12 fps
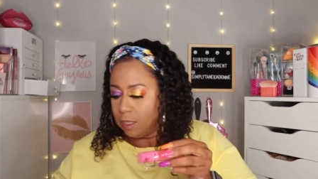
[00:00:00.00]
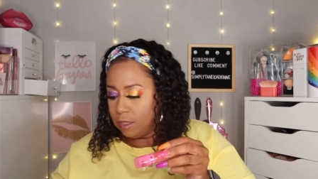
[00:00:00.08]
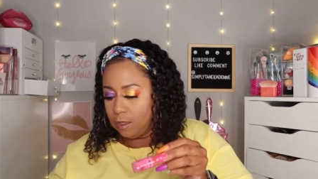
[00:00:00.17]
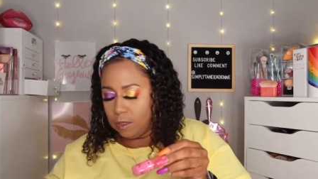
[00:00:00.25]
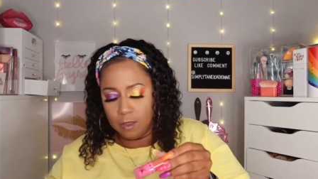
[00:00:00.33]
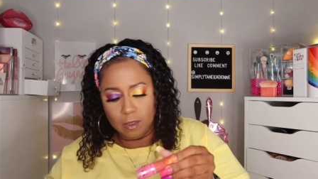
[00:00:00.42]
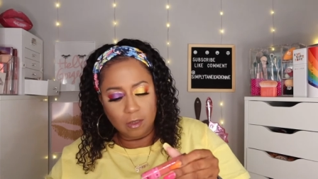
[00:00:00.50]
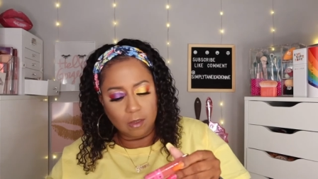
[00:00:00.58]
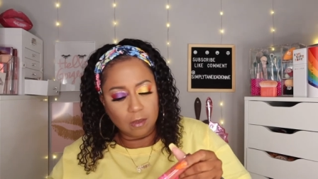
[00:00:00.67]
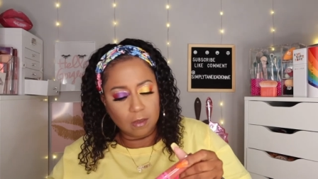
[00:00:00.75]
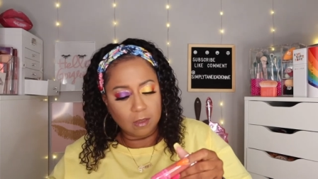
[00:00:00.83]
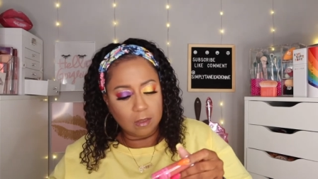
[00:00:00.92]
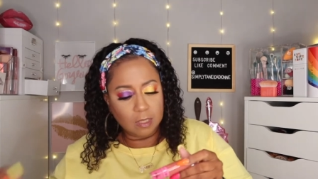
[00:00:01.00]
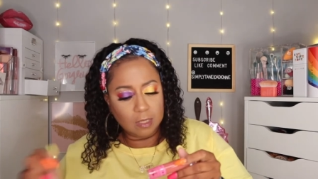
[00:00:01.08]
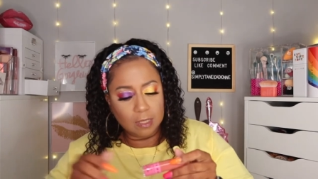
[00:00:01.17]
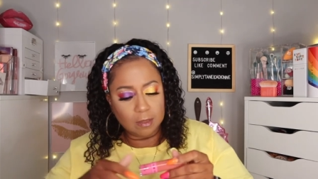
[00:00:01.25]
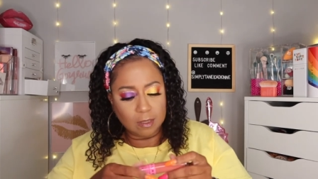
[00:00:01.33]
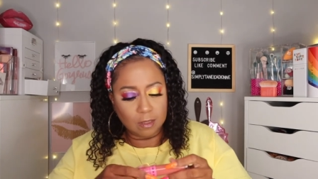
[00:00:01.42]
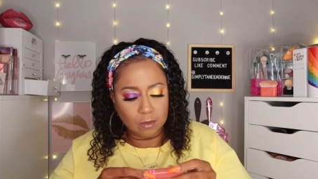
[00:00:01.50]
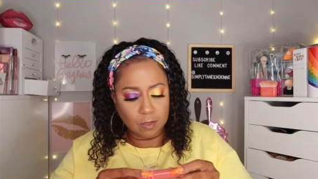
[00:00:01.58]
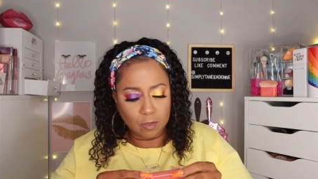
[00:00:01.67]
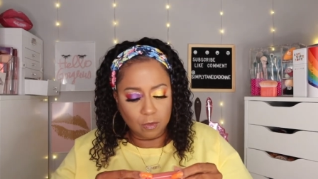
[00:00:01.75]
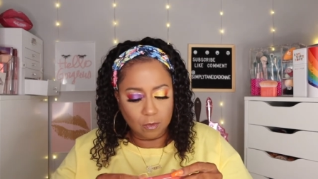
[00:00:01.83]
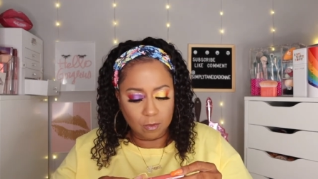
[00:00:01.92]
Oh, this seems a little
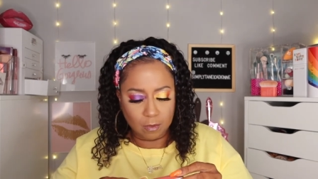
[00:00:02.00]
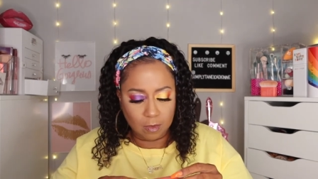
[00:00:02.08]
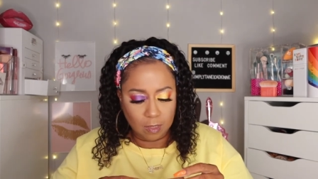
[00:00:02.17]
too